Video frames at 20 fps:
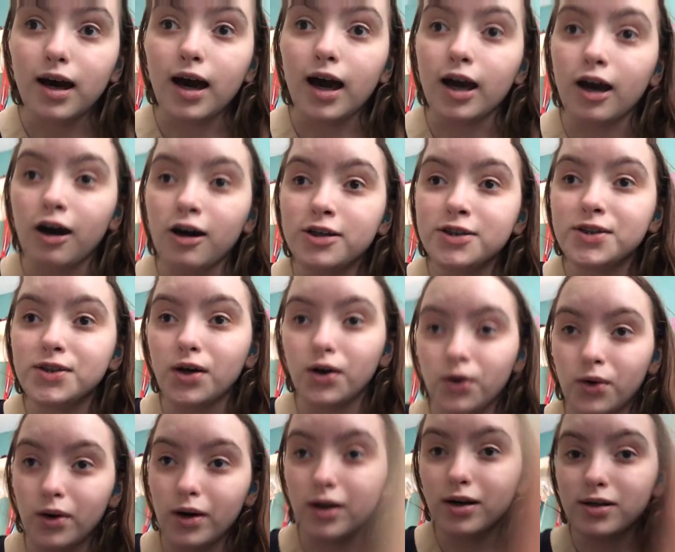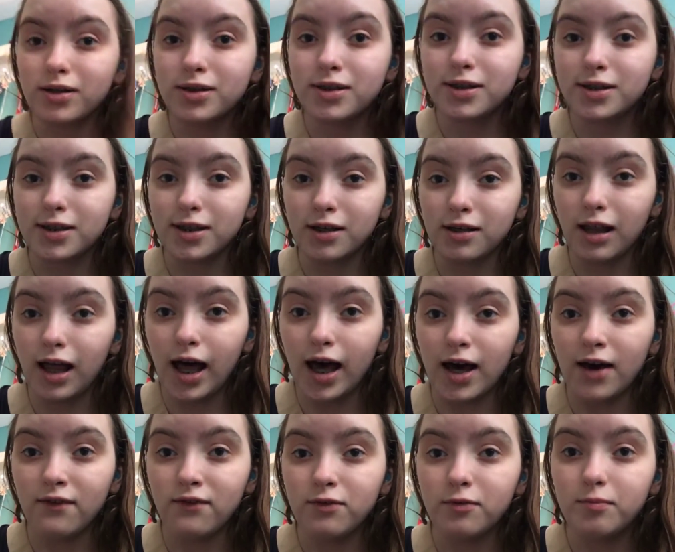I also still
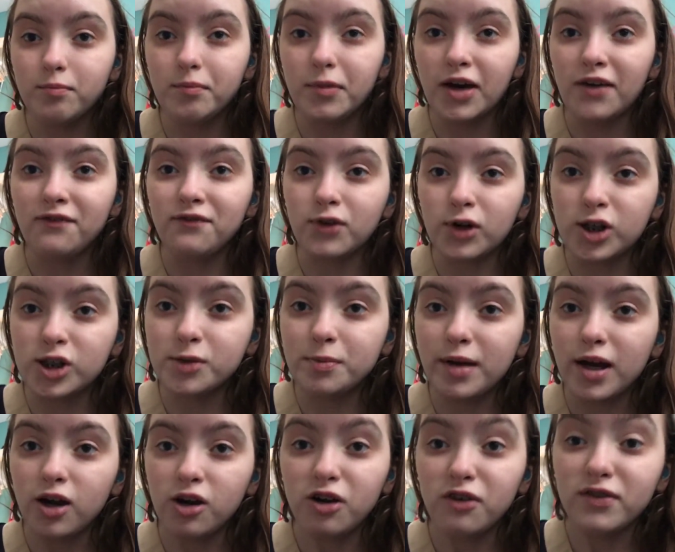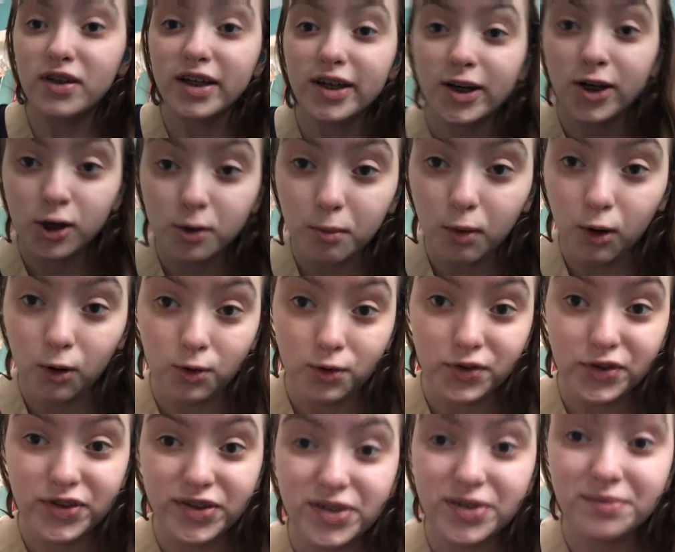have my first pair of ear
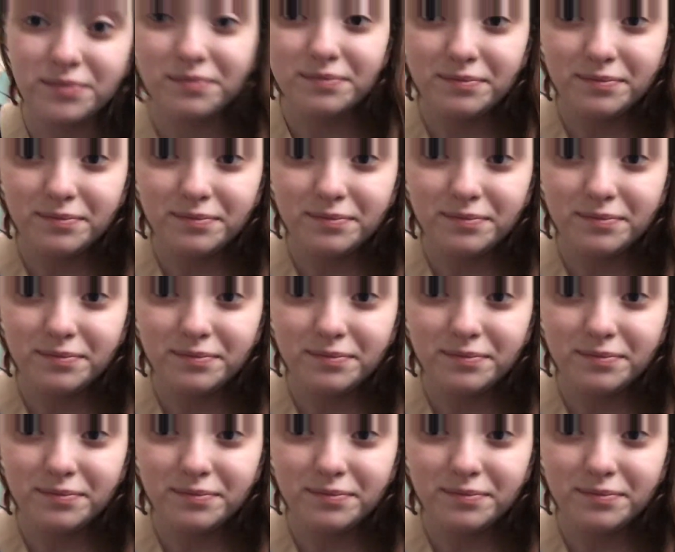molds.